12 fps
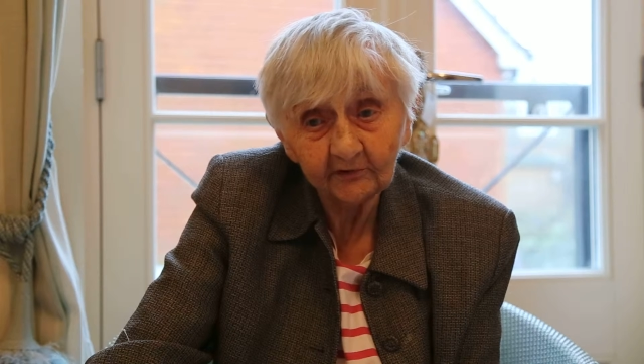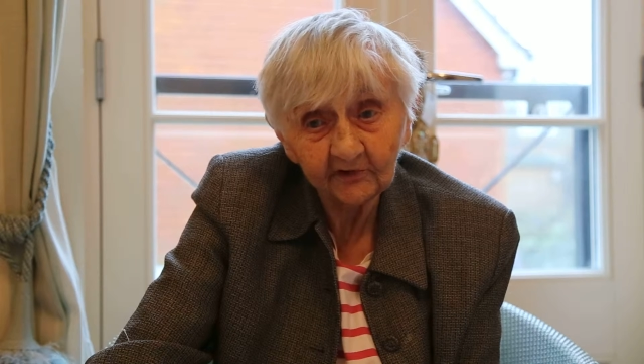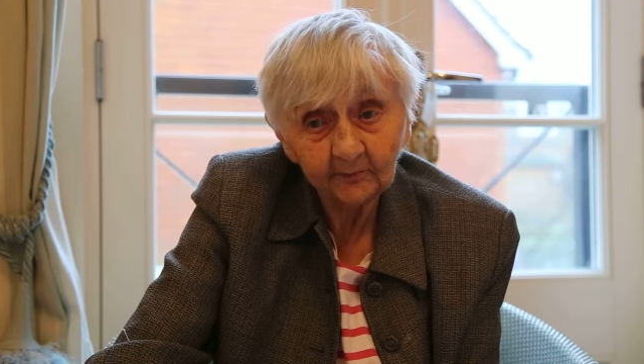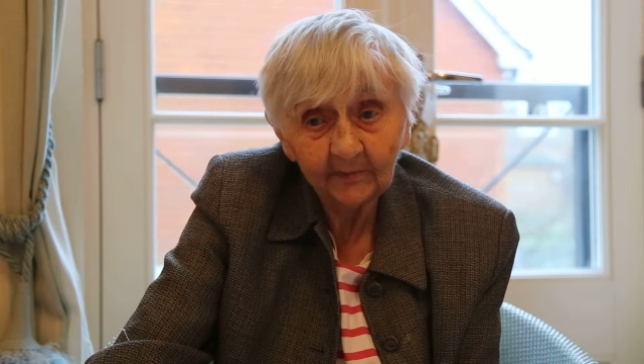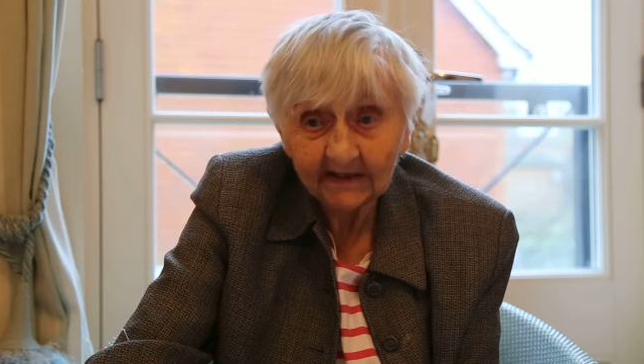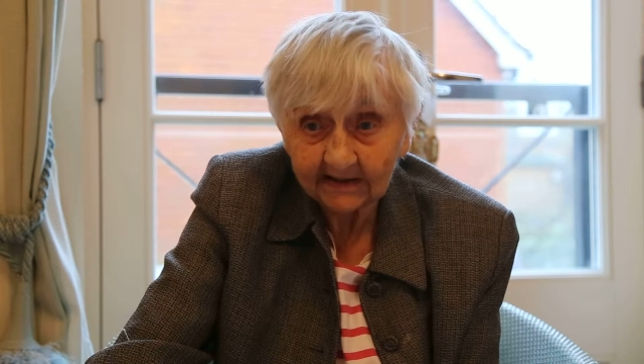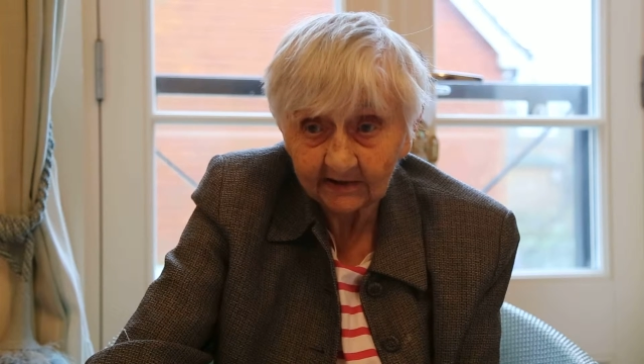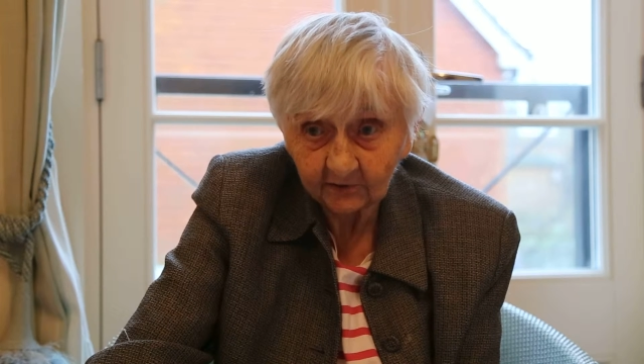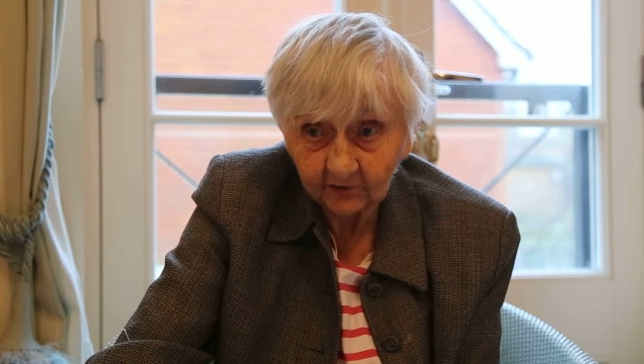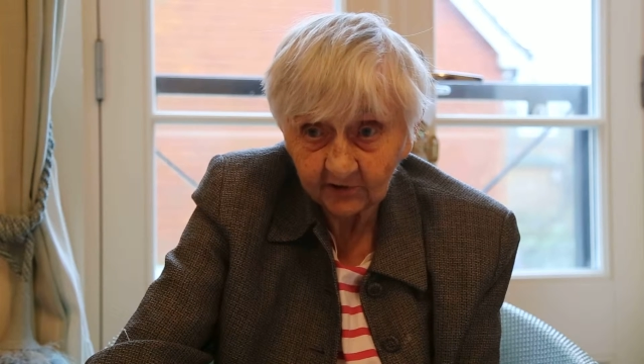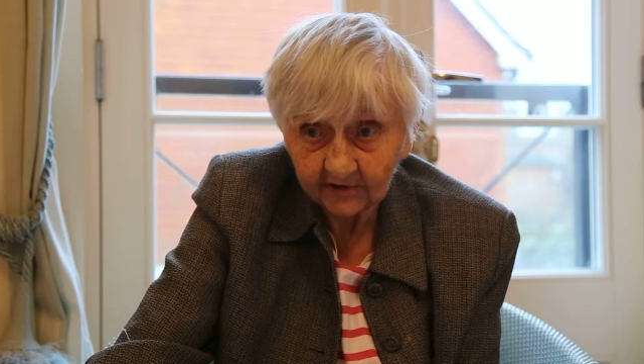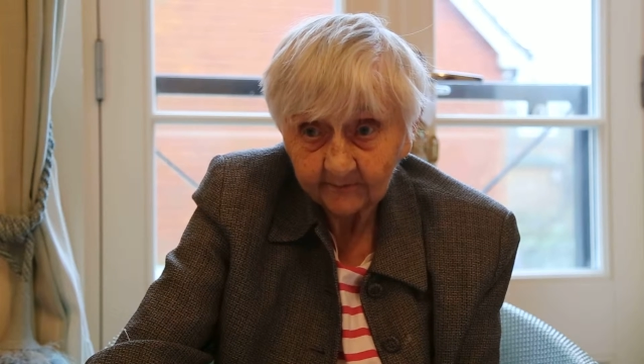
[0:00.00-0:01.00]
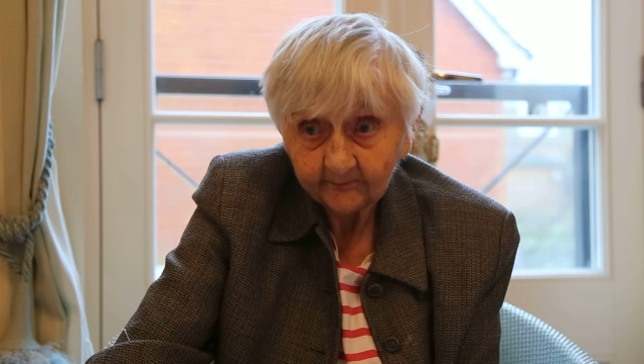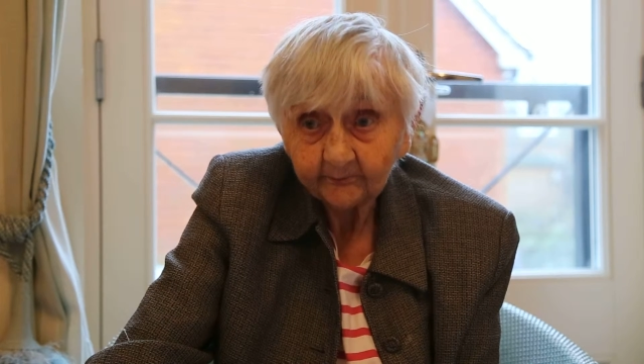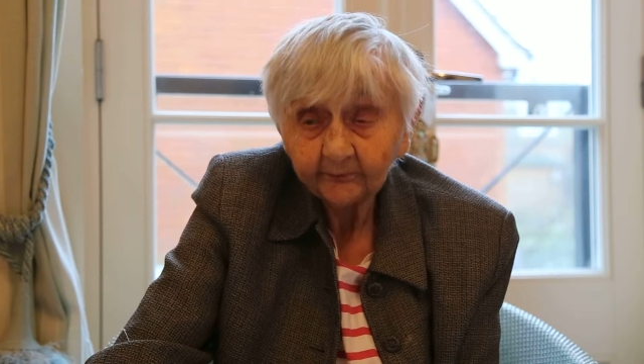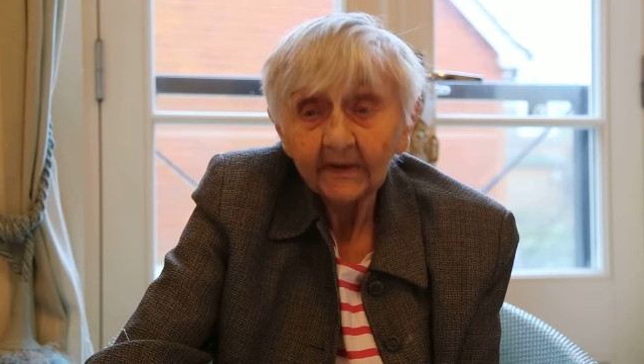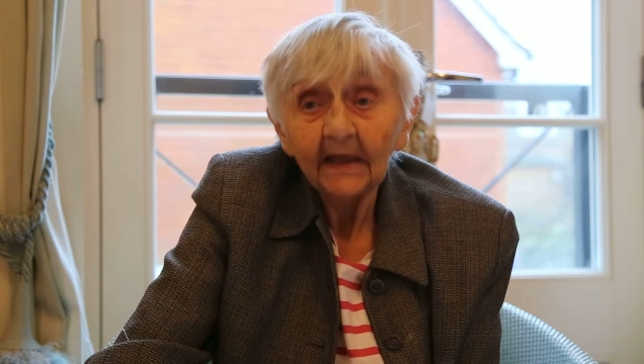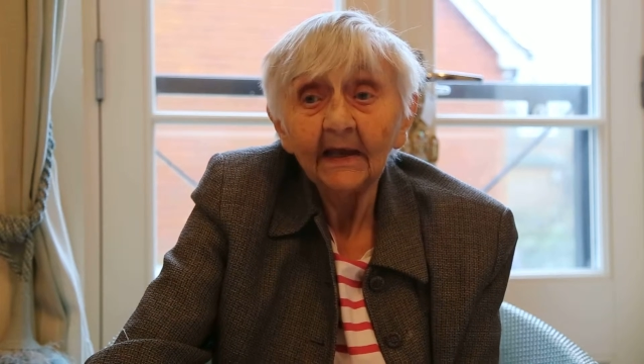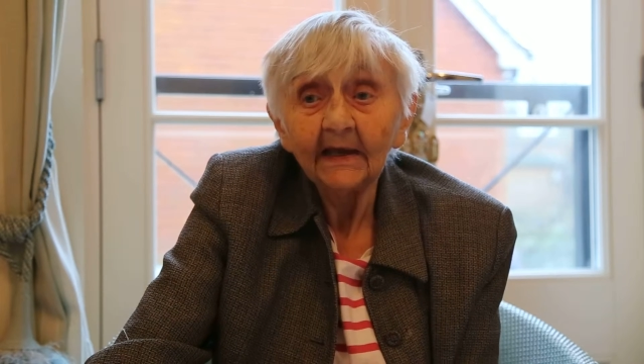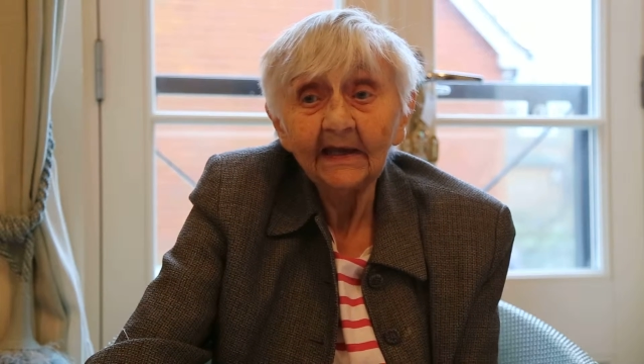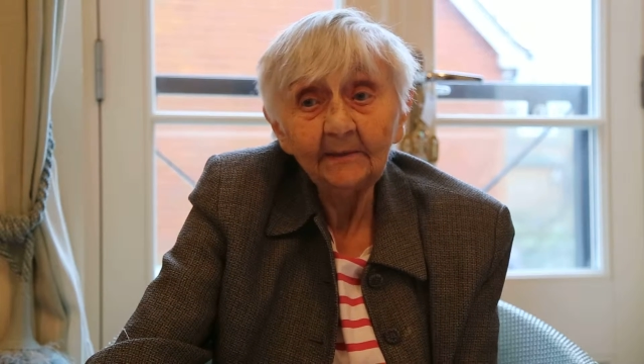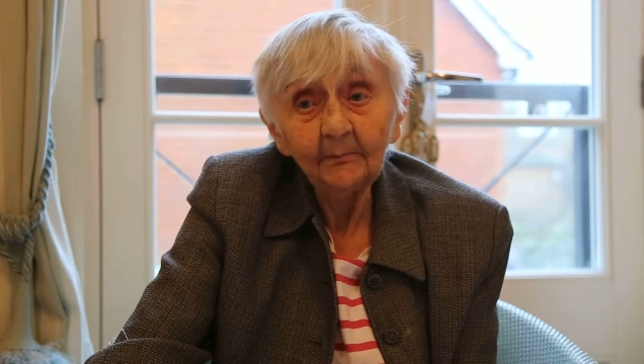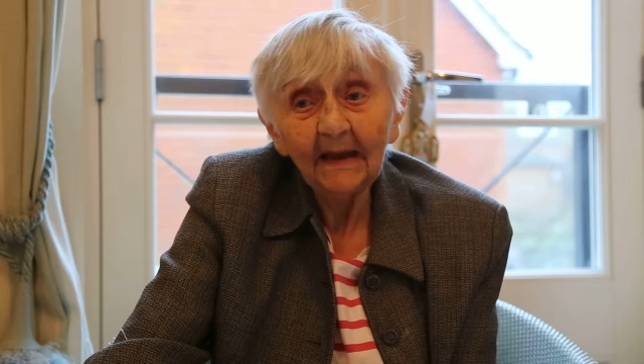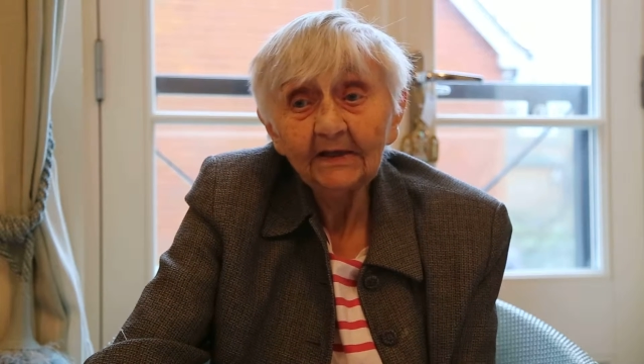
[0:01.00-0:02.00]
speech,
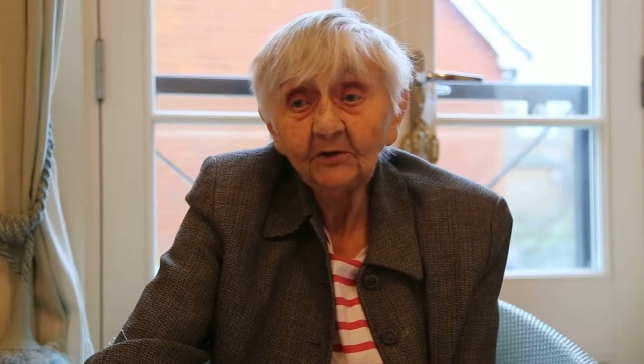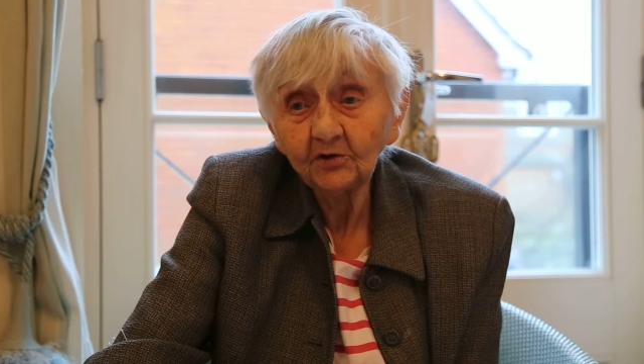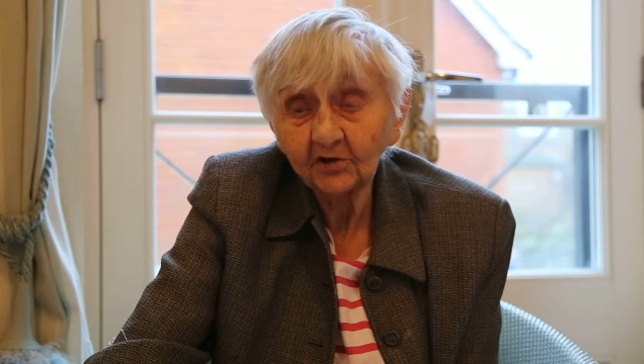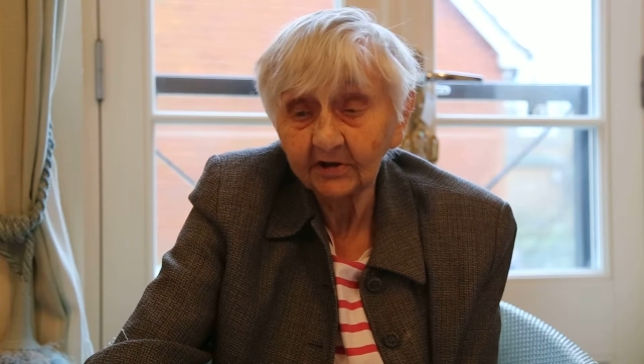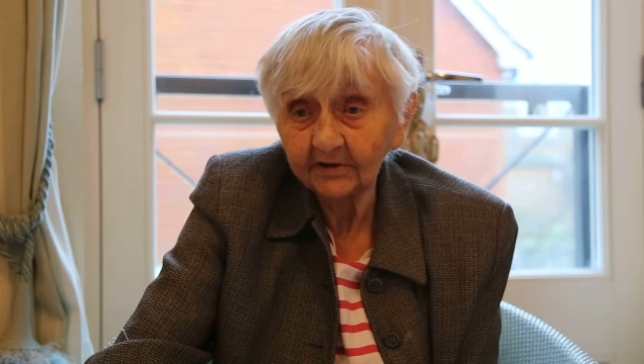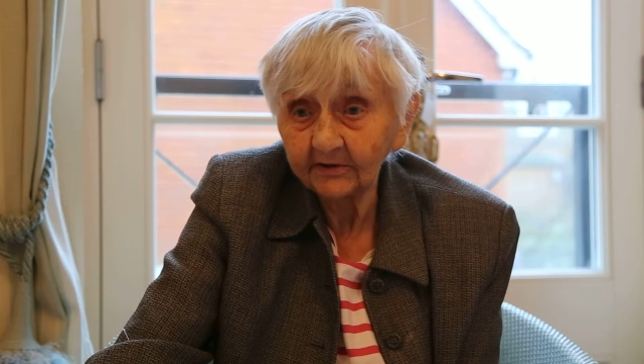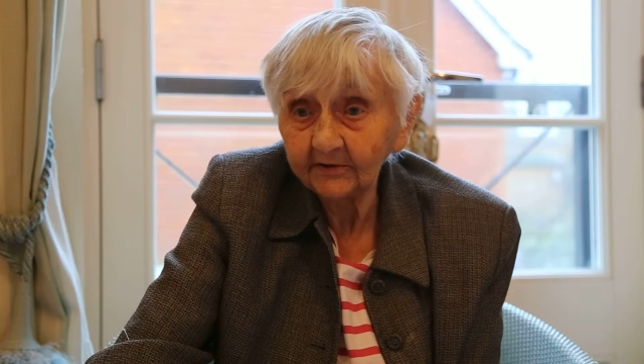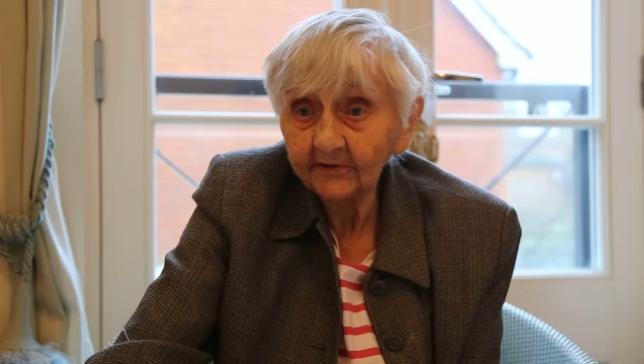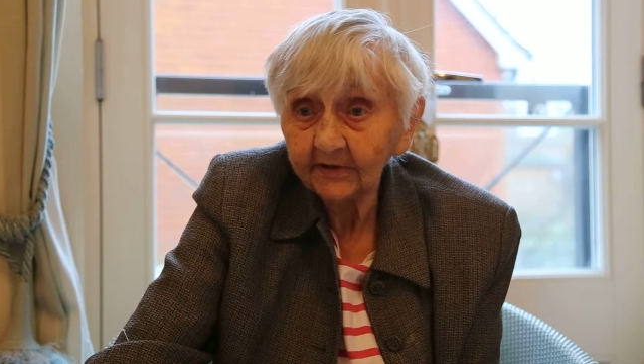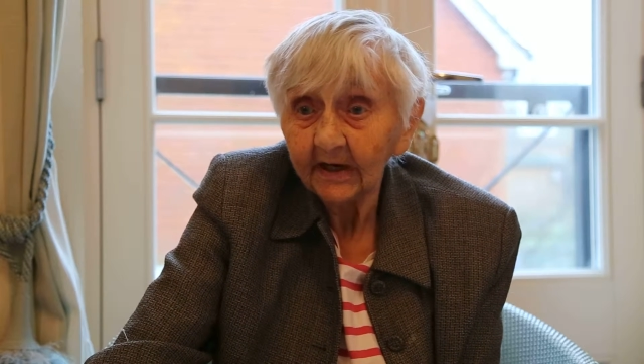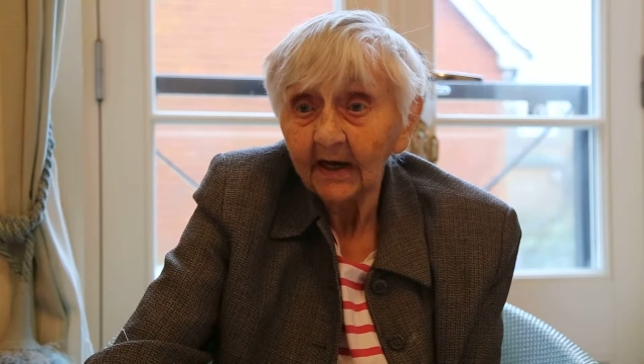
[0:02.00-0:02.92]
he mentioned